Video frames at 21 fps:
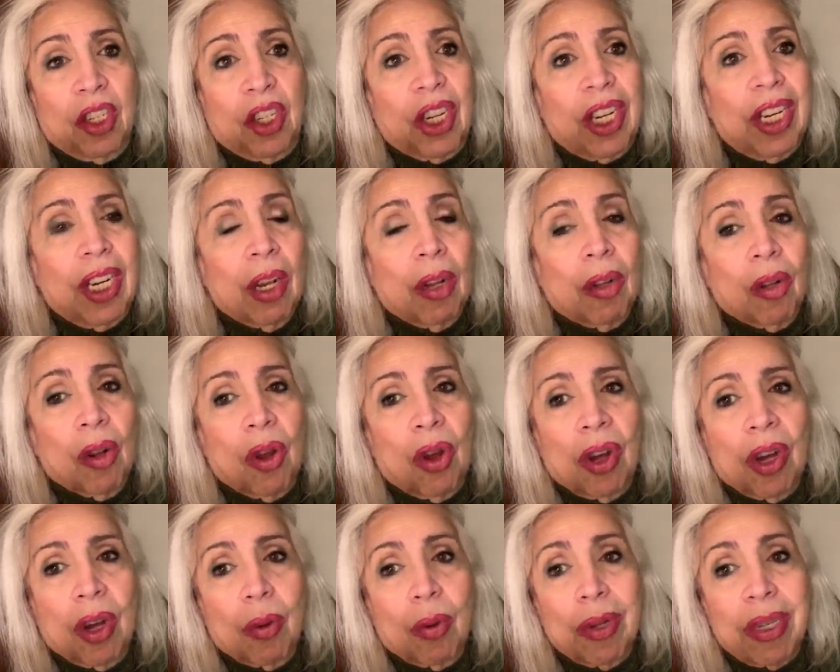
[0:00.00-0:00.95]
she no
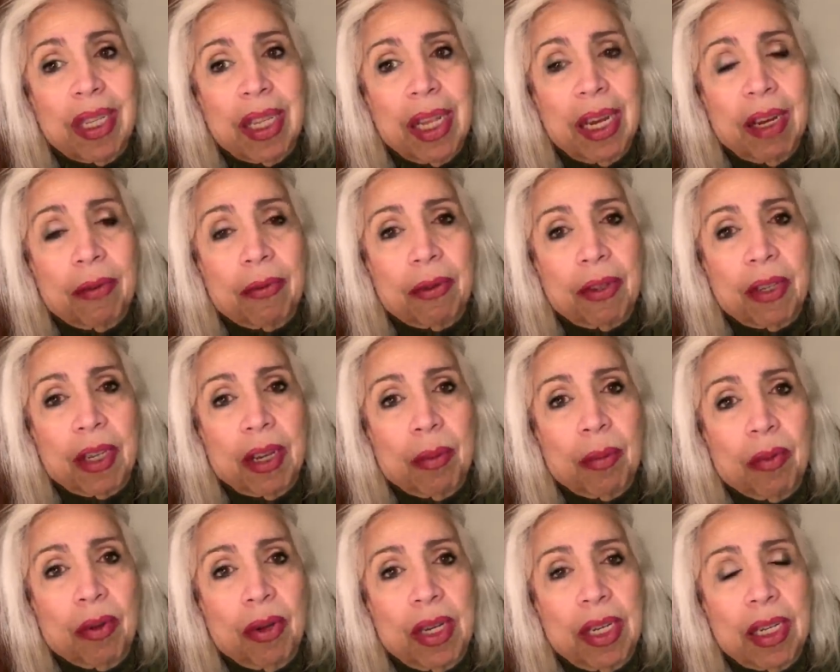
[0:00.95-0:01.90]
longer was there for
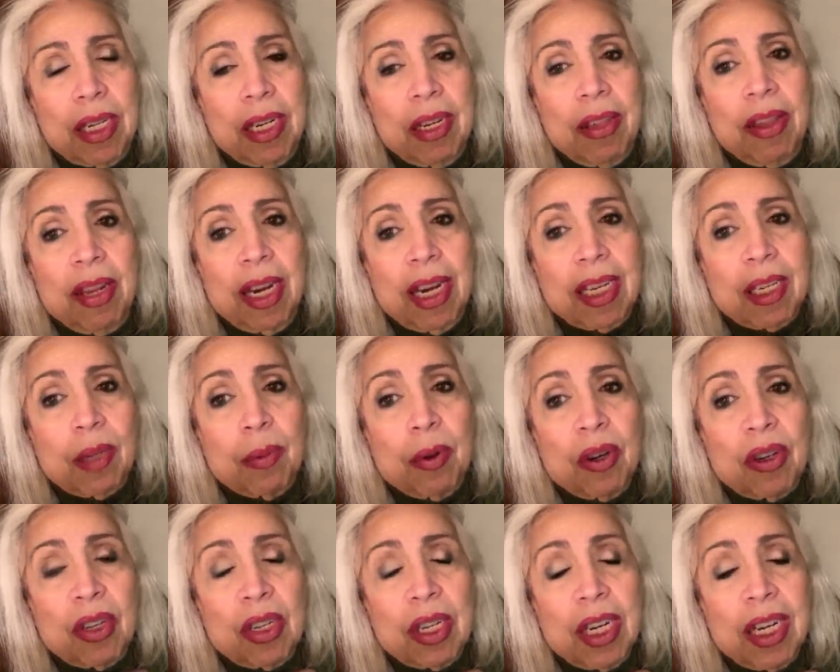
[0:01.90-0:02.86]
some reason. And the next
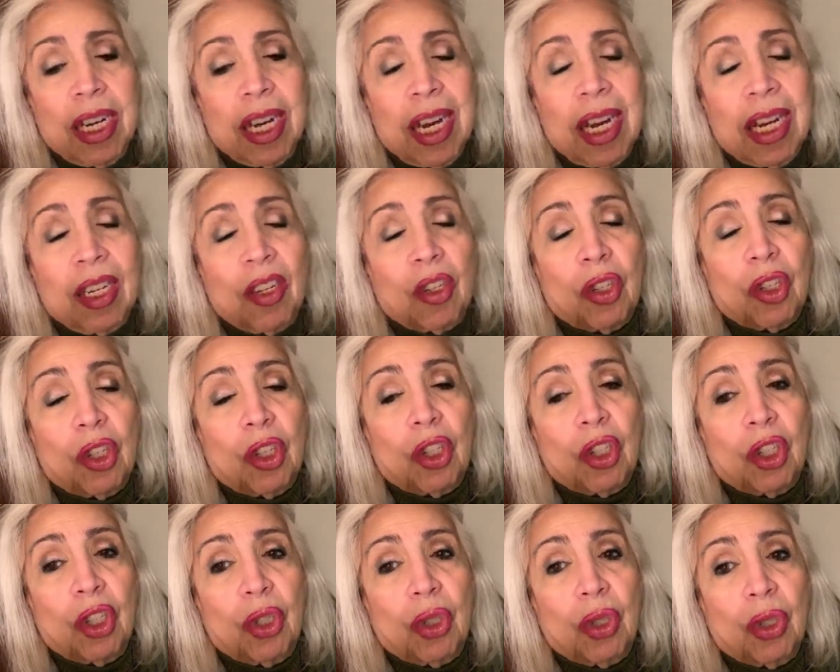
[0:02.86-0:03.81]
person I got
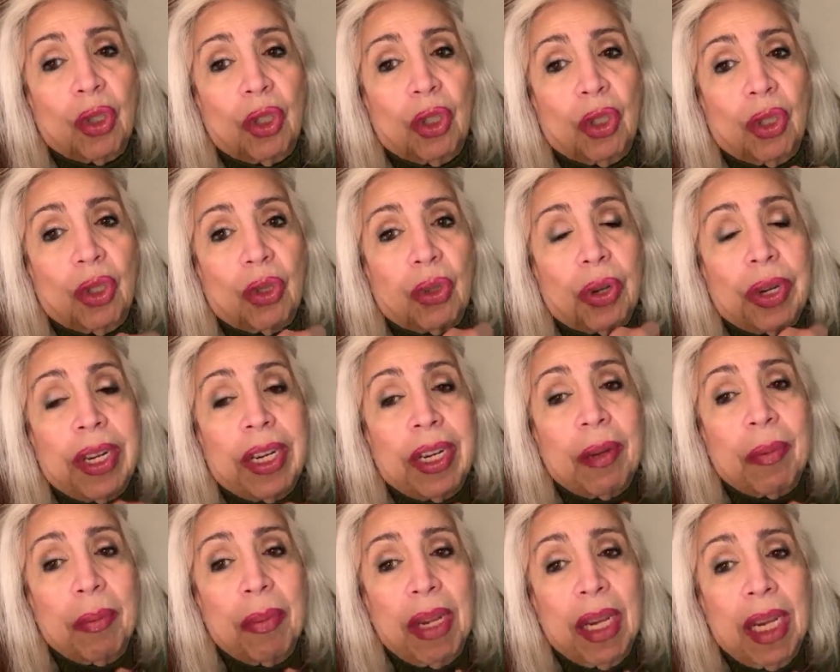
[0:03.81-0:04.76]

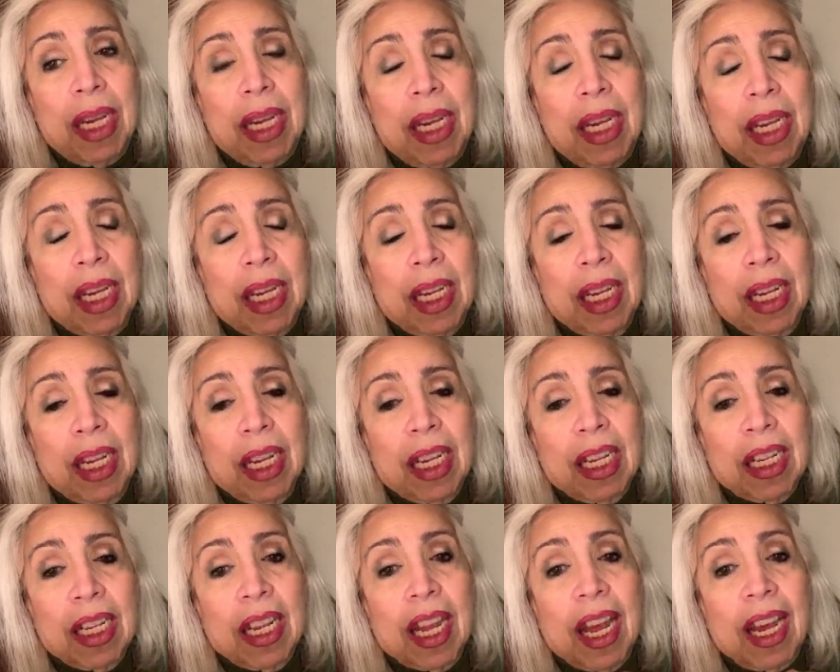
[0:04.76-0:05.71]
treated me
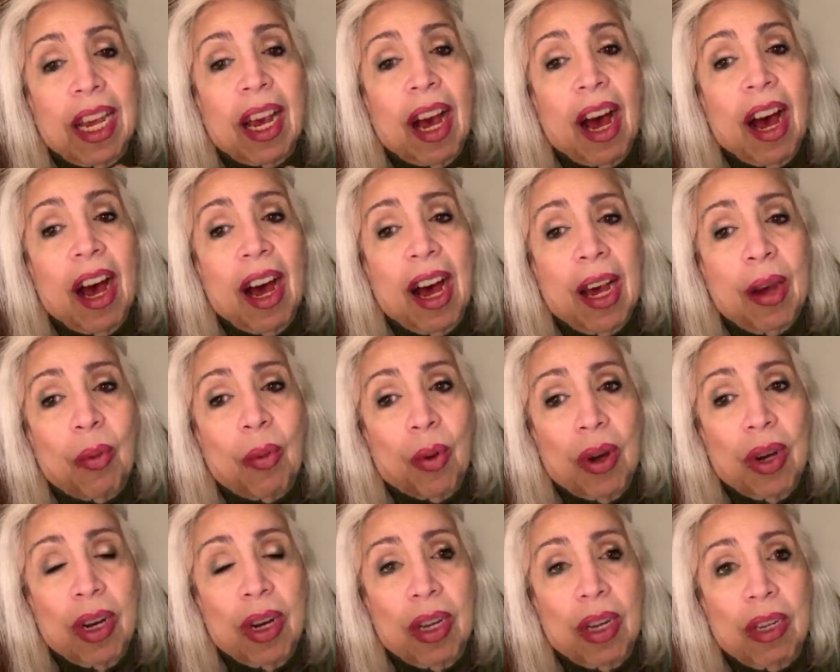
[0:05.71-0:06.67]
like I
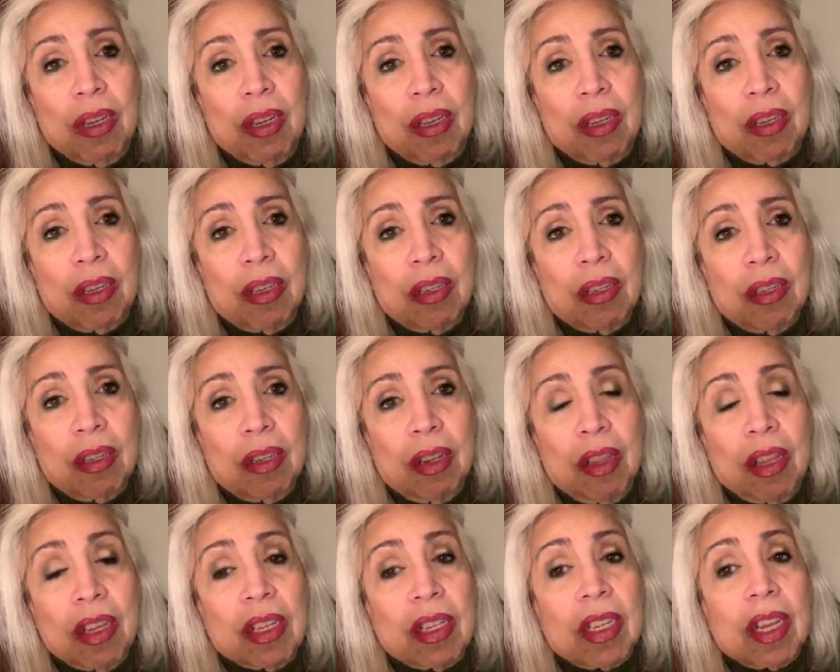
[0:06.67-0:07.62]
was
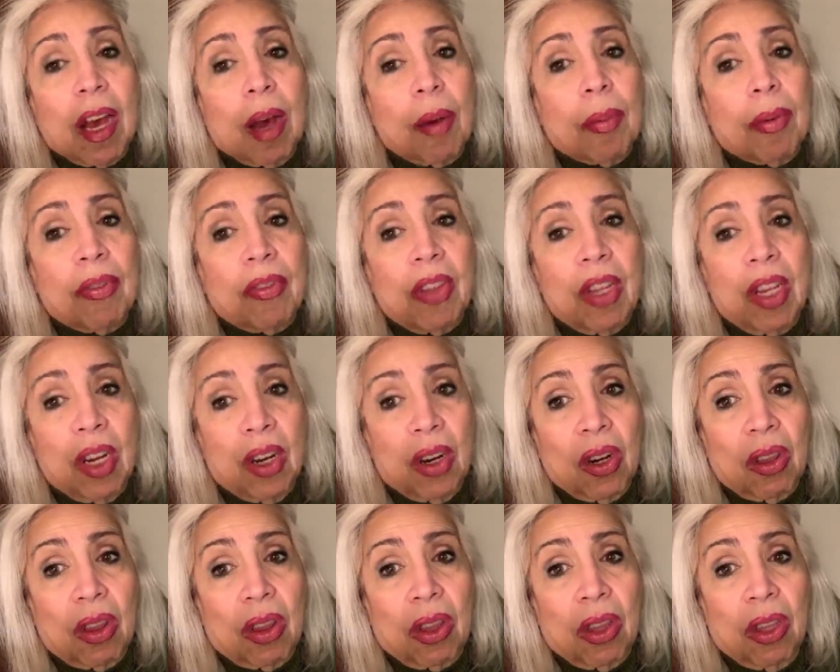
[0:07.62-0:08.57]
the scum of the
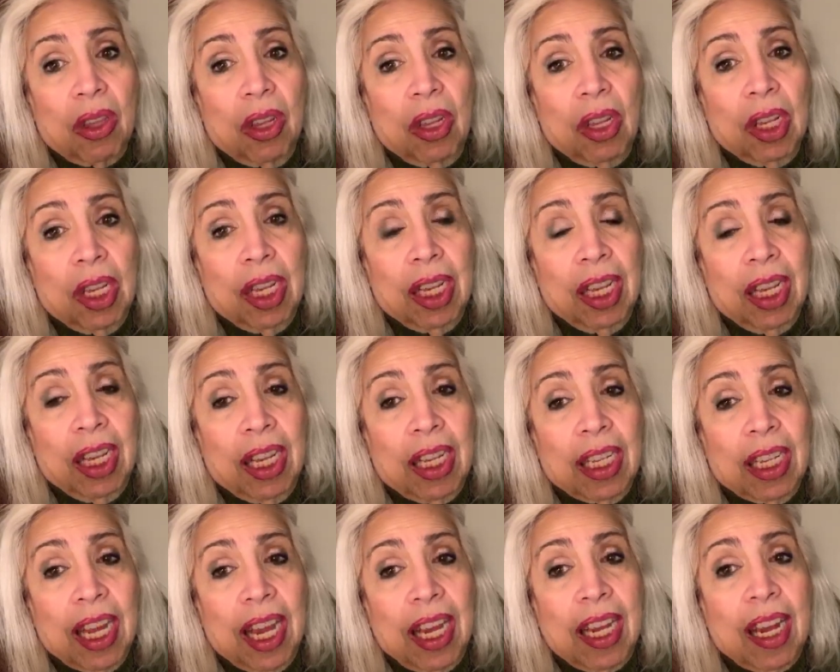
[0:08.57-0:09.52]
earth,
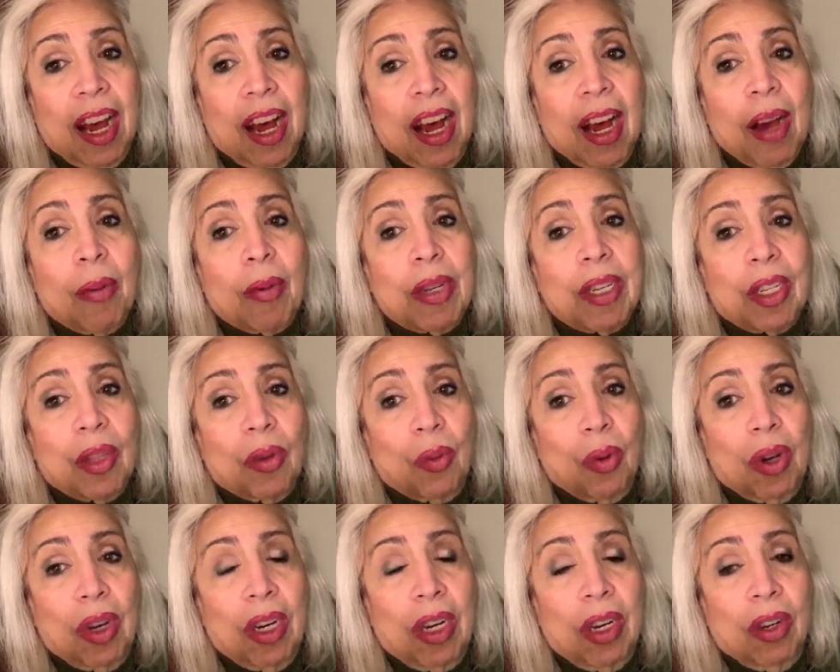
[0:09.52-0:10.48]
like I was the
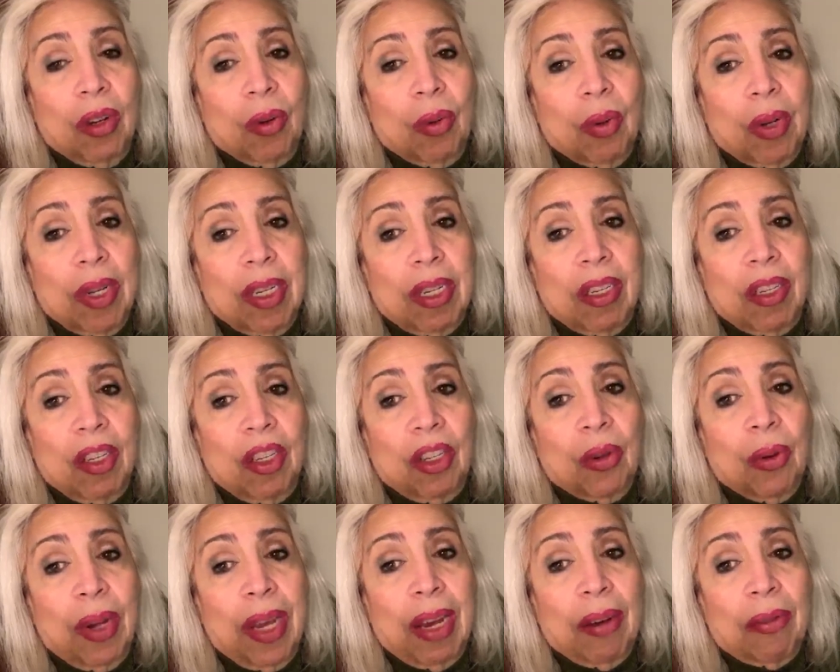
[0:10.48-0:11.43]
one who was
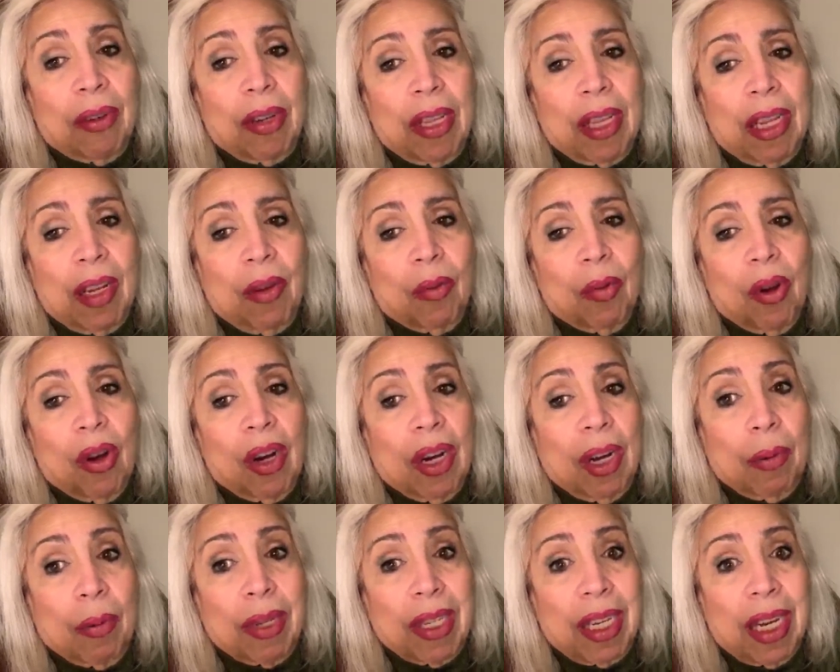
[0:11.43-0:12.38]
doing everything
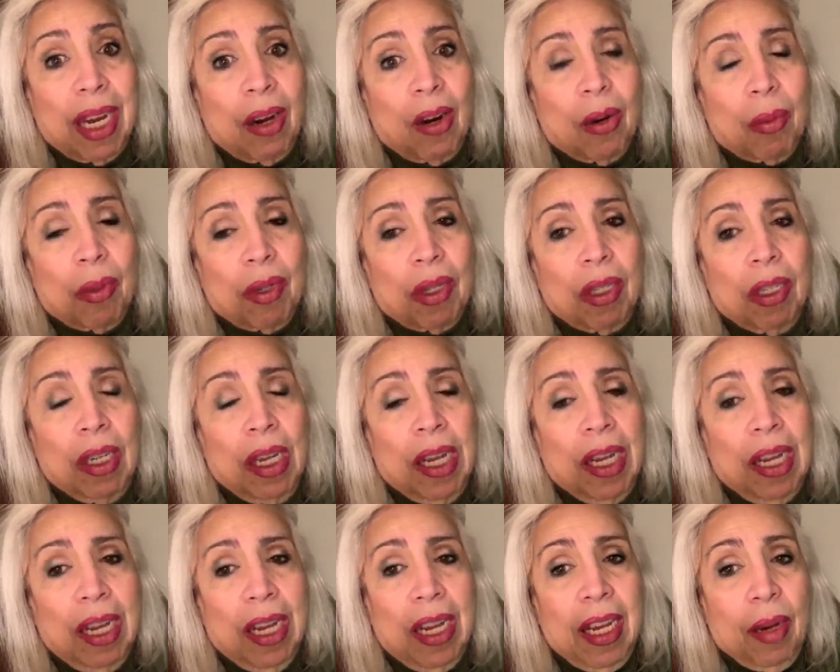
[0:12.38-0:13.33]
wrong. It was terrible.
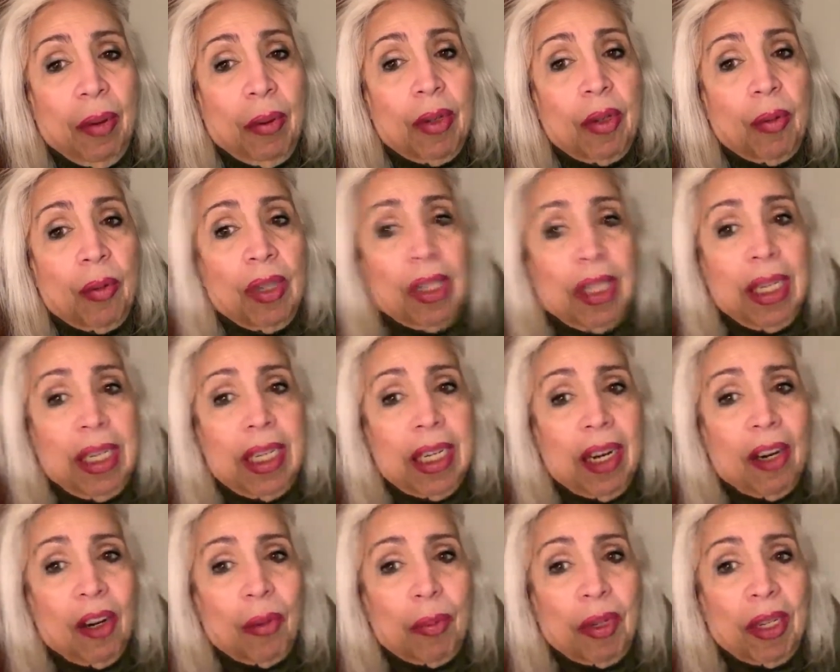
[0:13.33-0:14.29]
It was really
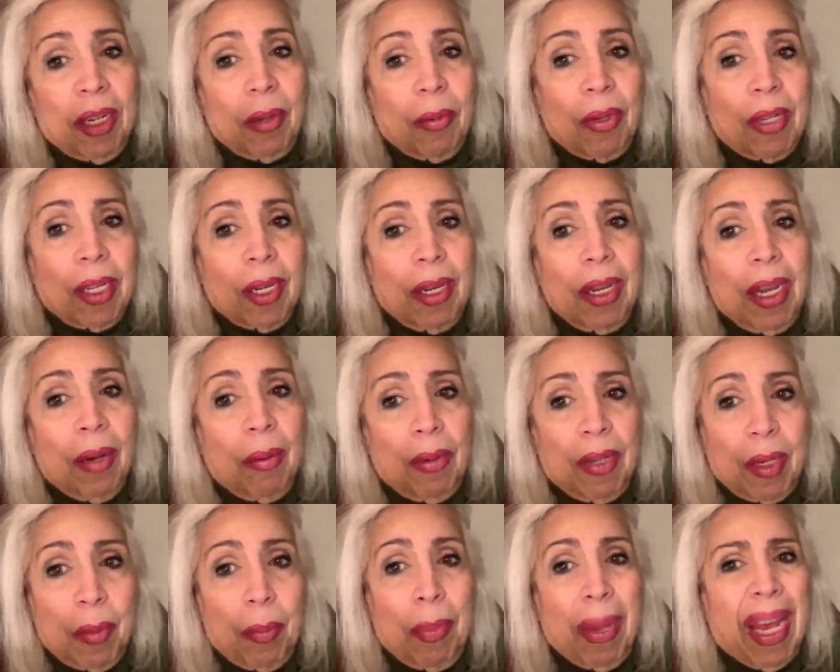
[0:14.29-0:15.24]
terrible. It
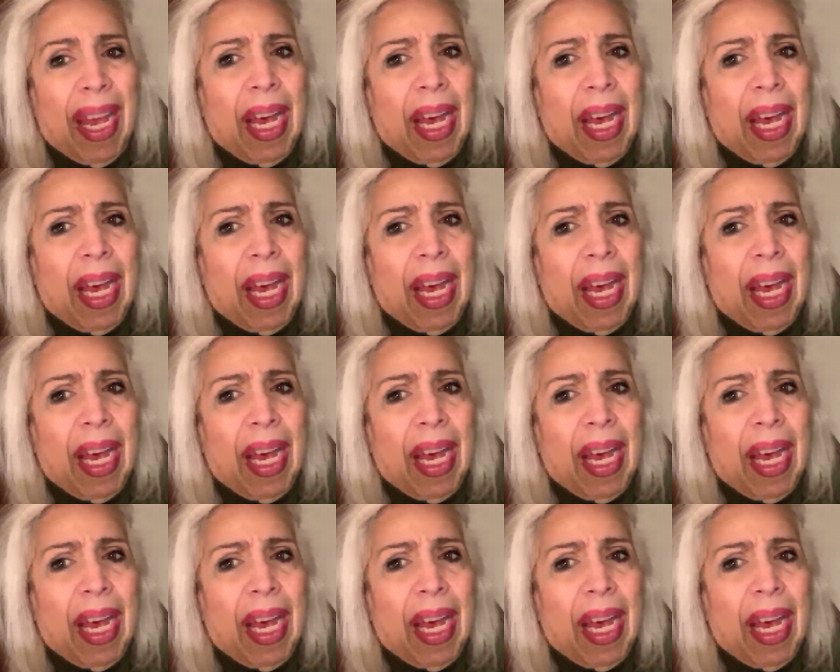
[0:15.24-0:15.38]
was a